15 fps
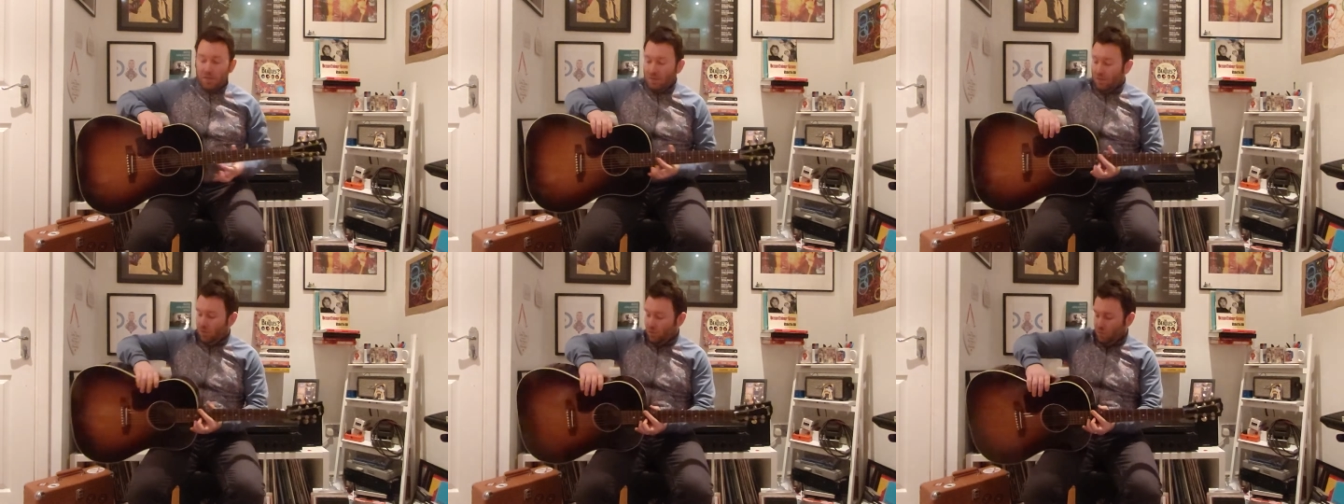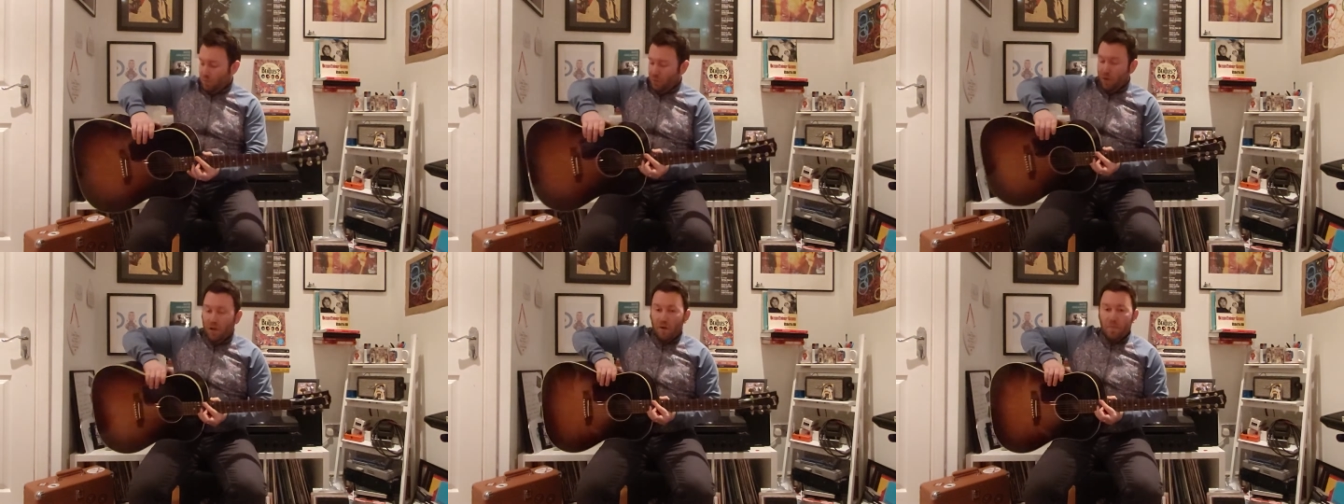So you
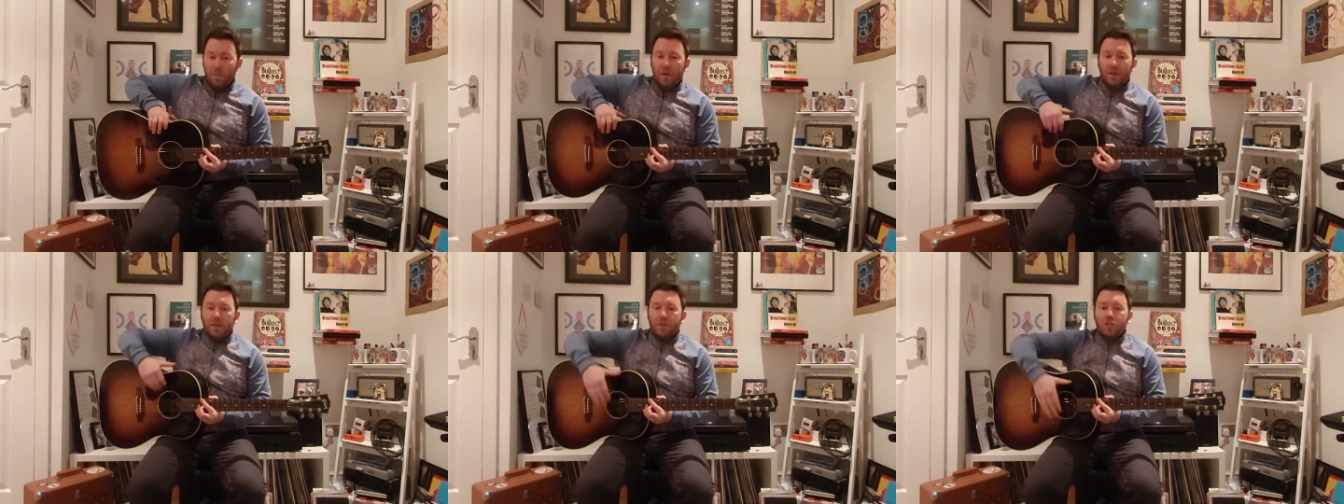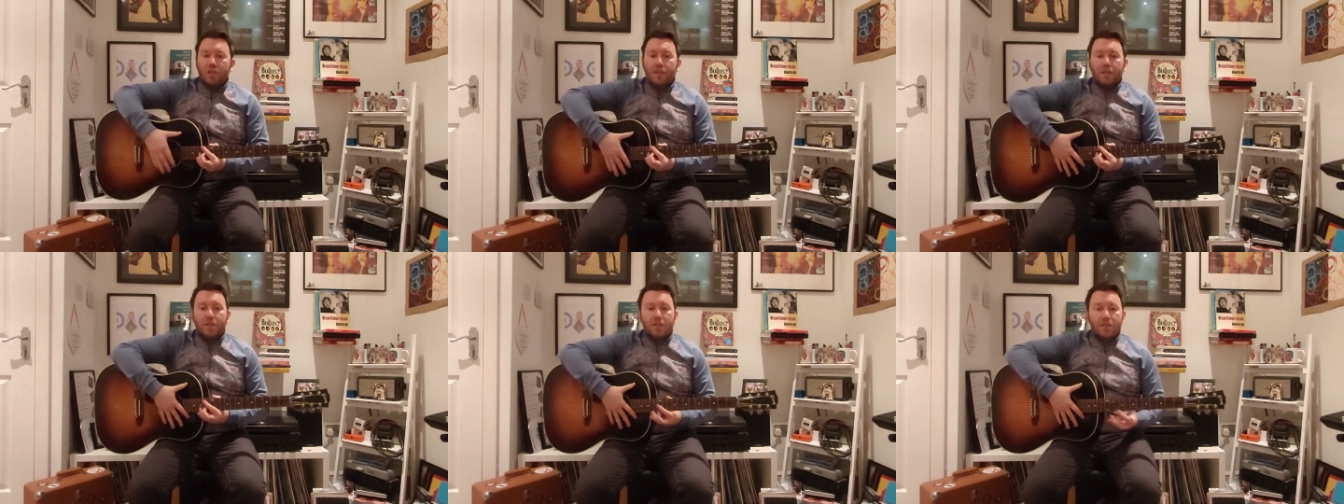pull it up into your
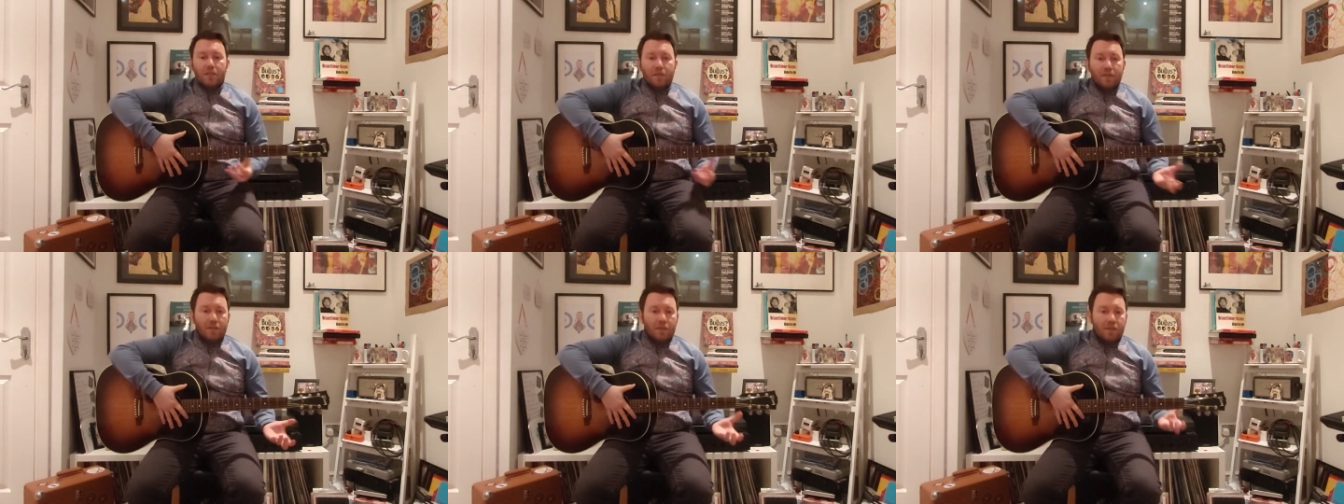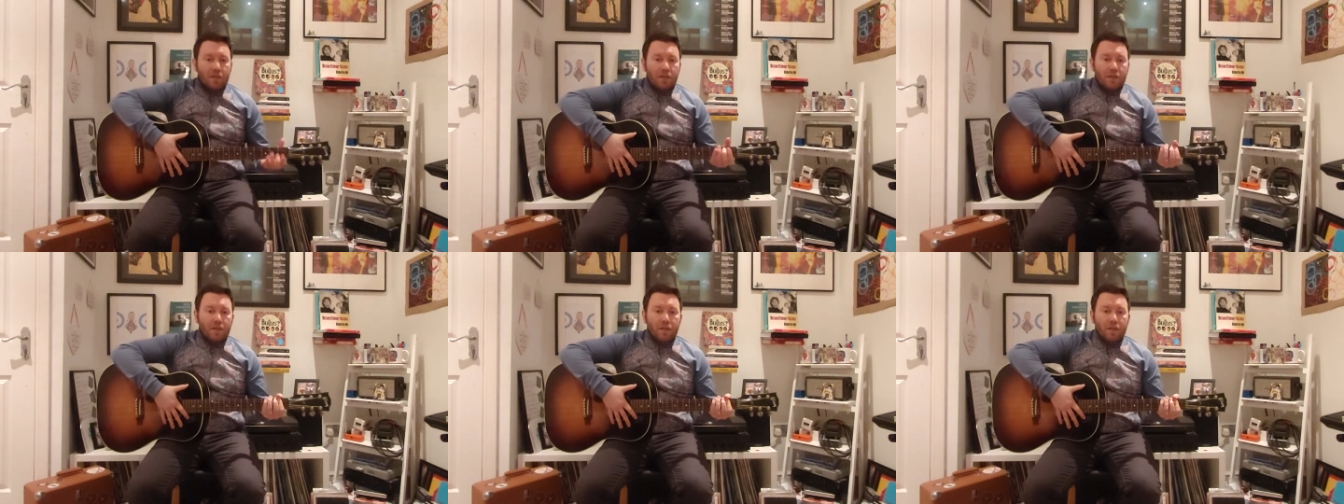chest
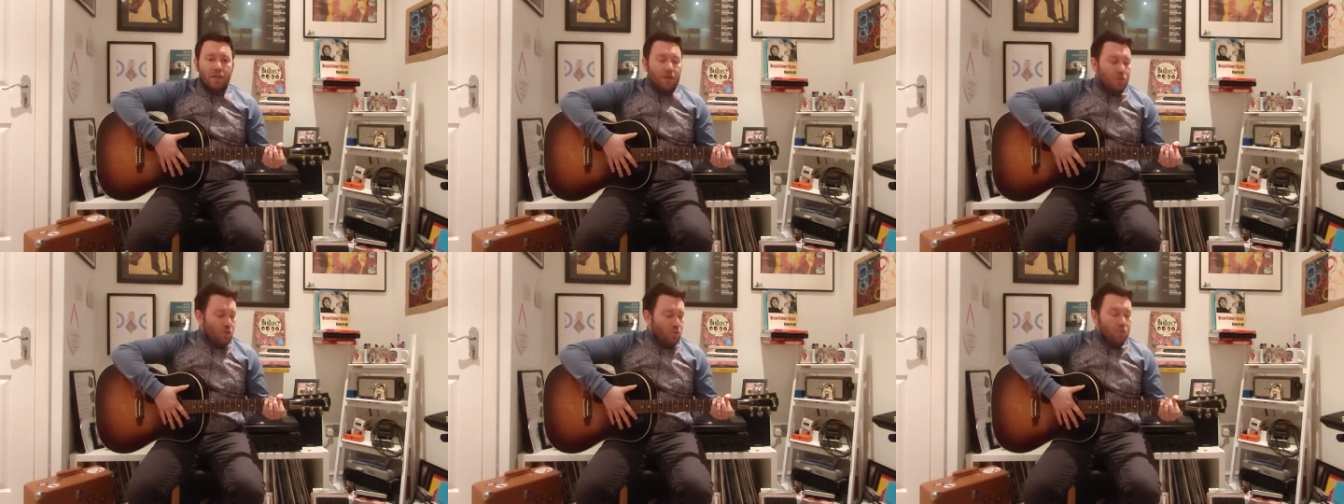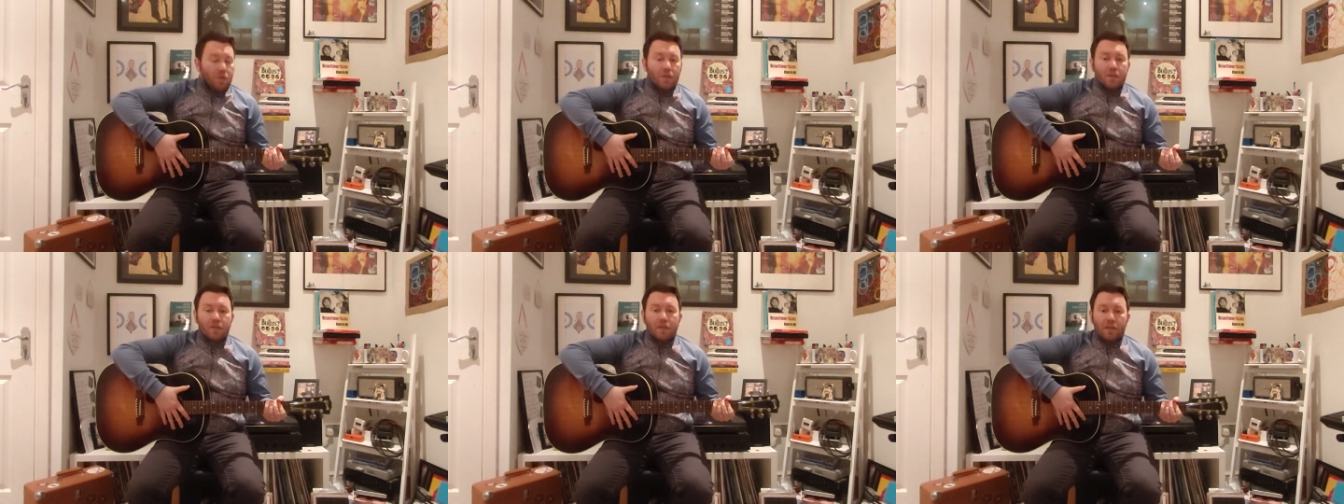and you hold the
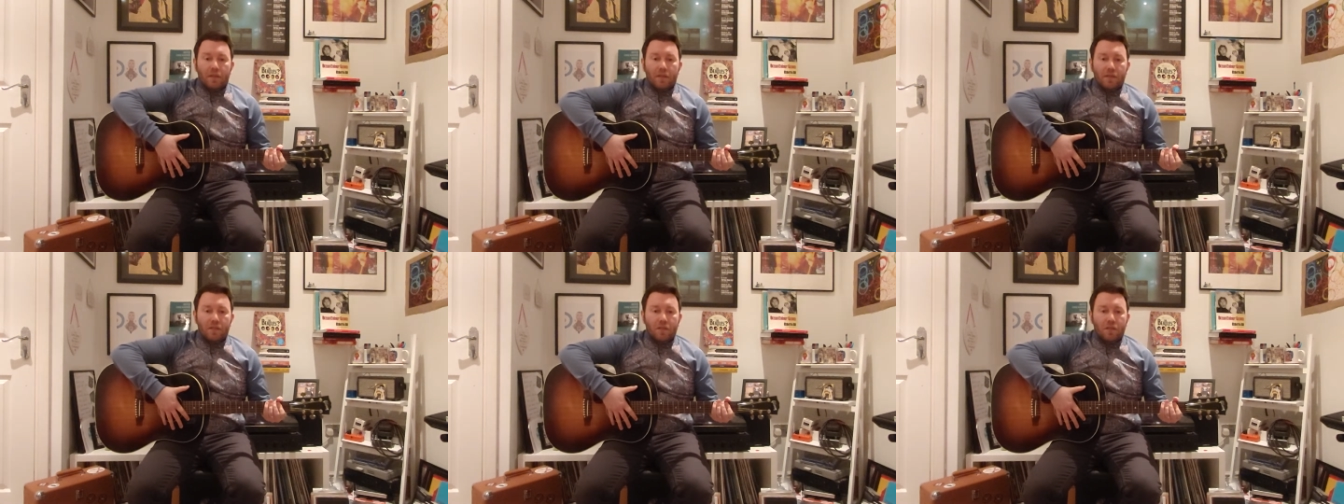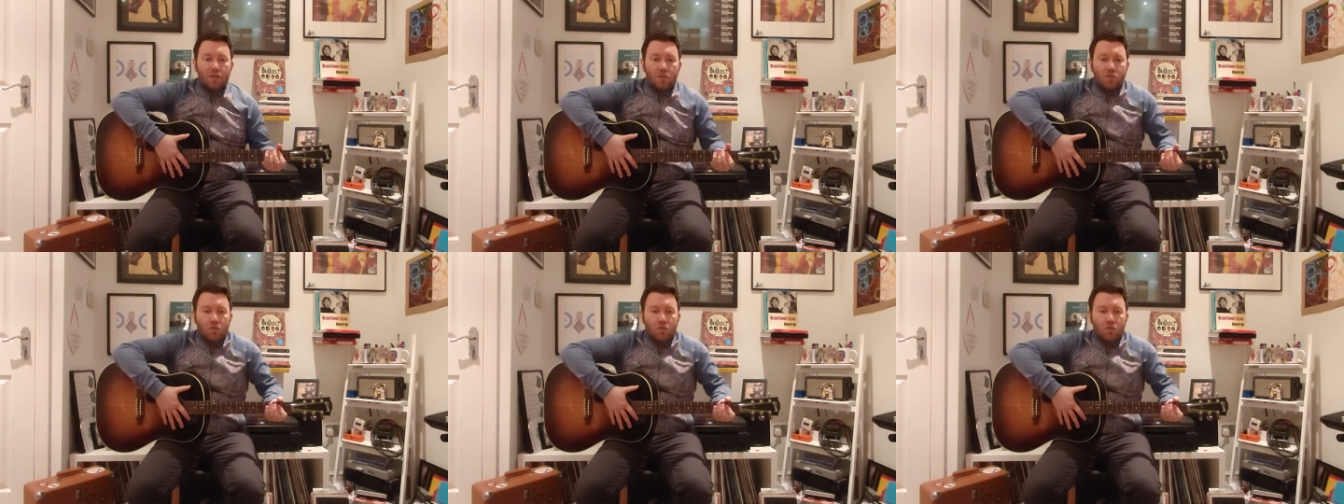guitar like this.